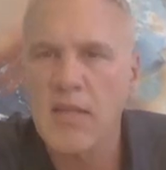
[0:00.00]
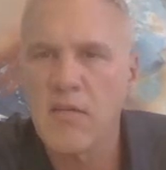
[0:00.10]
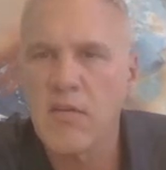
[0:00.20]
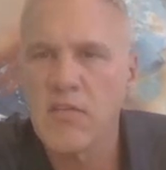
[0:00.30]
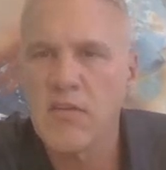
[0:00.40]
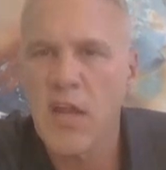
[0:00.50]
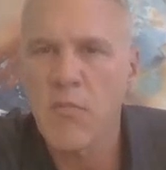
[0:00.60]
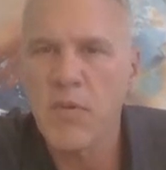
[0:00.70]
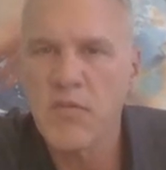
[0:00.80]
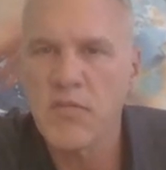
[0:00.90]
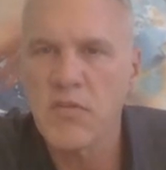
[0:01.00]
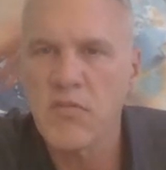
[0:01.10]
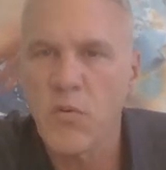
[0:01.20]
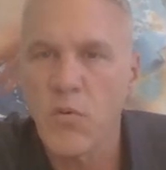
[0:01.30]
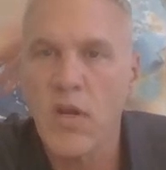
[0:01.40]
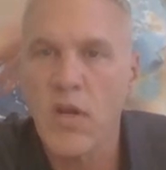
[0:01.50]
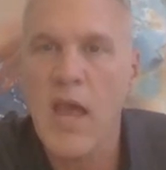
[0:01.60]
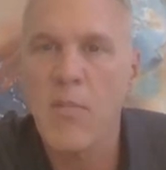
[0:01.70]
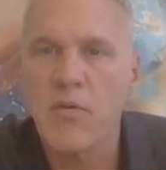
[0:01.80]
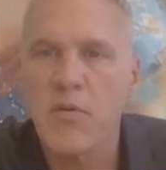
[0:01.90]
activities out of the business or
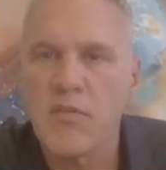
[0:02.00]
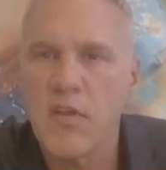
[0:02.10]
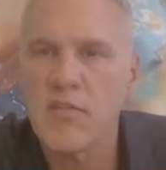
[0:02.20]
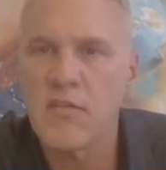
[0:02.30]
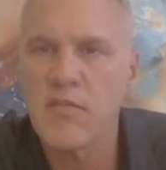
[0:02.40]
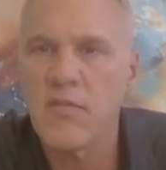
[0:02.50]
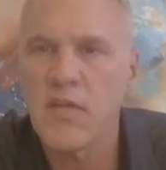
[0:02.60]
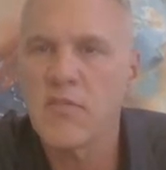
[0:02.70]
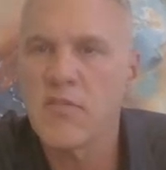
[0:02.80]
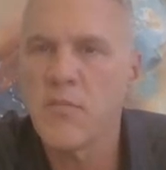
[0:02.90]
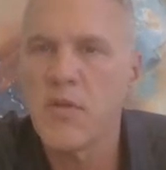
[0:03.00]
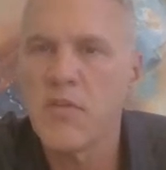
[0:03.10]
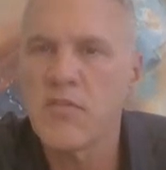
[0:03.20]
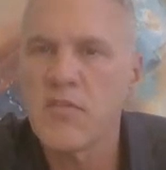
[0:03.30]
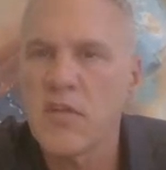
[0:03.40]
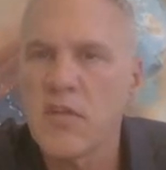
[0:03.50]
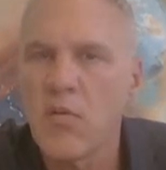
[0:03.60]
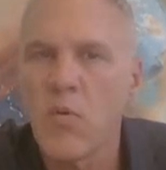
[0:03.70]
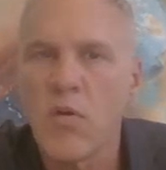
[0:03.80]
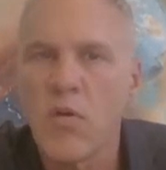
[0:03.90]
capital intensive things in the business
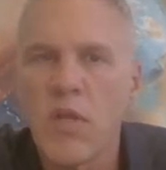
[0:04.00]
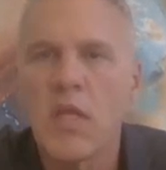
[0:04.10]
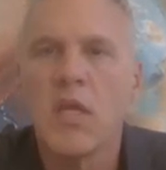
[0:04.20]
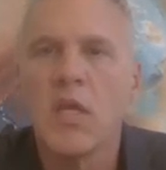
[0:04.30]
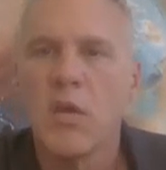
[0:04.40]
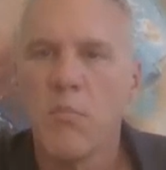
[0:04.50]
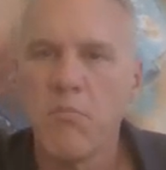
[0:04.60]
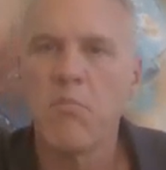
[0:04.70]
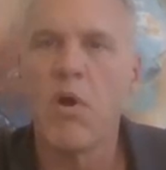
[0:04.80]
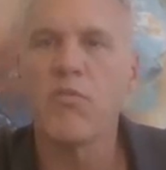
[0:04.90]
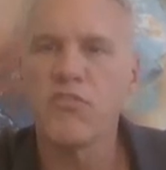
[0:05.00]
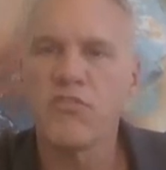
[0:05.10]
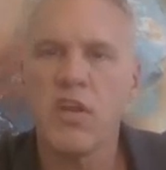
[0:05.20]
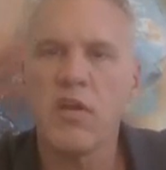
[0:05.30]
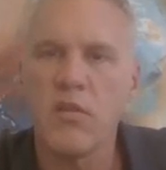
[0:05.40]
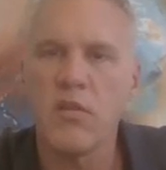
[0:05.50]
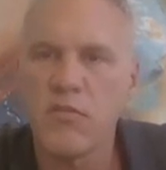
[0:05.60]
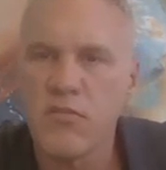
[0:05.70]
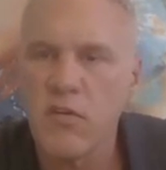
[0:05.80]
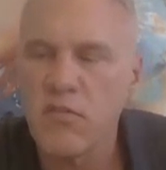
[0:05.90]
and where do we both share in
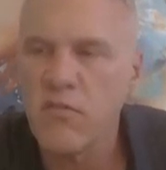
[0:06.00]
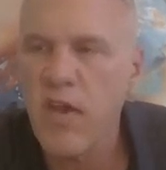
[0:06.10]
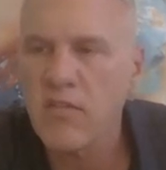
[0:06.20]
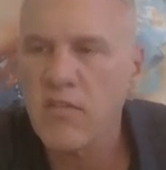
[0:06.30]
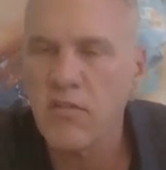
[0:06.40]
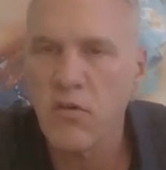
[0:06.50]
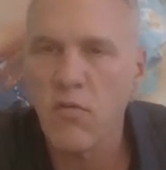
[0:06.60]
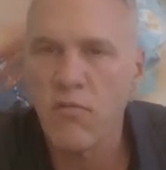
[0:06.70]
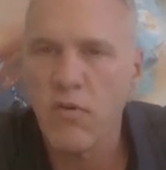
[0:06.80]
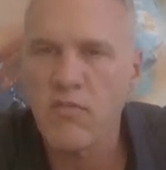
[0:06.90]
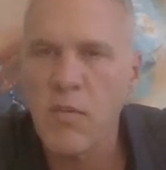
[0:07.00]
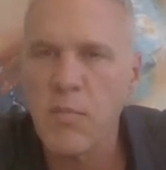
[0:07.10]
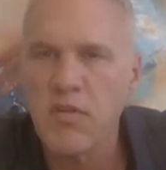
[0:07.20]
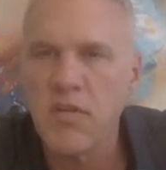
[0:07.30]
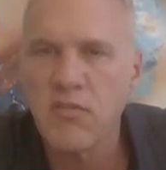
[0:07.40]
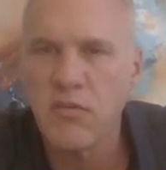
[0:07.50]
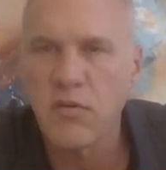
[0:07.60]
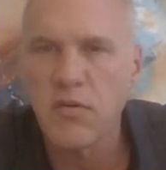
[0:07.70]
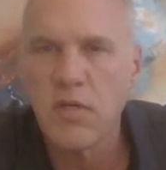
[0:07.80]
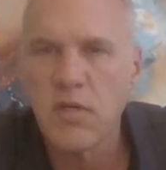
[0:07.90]
those centers of excellence? So for example,
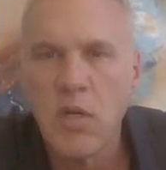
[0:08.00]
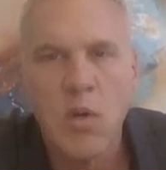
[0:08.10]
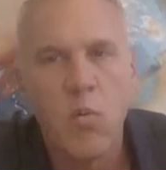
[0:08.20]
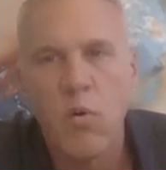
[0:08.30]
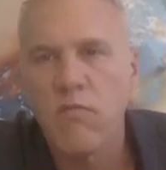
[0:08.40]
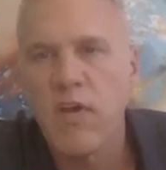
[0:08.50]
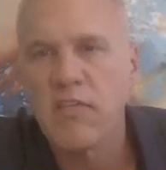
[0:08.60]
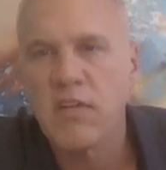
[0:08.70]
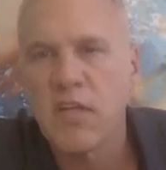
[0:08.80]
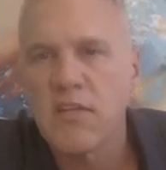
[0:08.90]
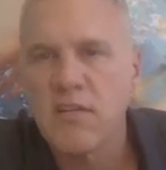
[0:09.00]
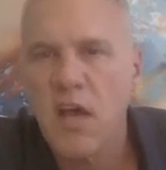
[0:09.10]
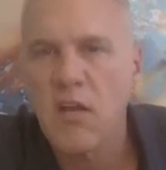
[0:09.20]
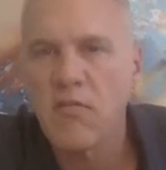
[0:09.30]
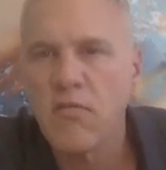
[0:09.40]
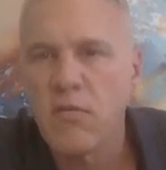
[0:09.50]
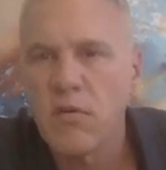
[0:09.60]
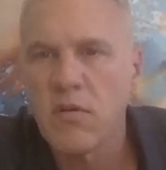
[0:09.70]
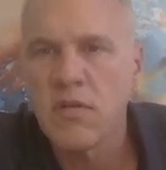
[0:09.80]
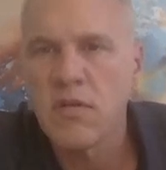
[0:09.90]
digital. We're investing a ton of
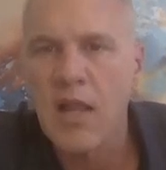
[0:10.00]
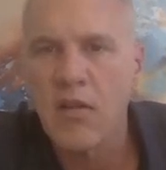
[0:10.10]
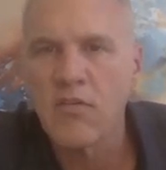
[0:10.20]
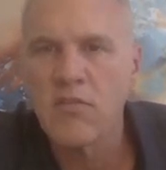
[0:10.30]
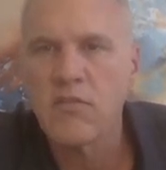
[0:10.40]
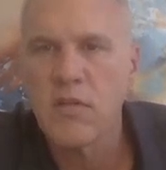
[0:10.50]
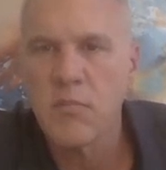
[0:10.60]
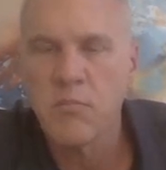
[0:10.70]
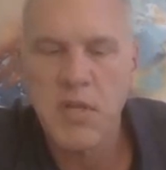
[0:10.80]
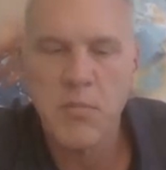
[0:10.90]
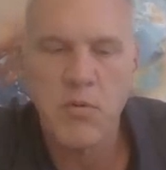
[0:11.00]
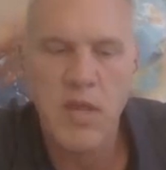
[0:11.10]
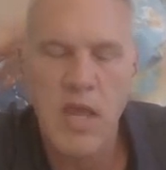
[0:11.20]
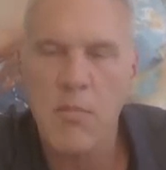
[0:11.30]
dollars and people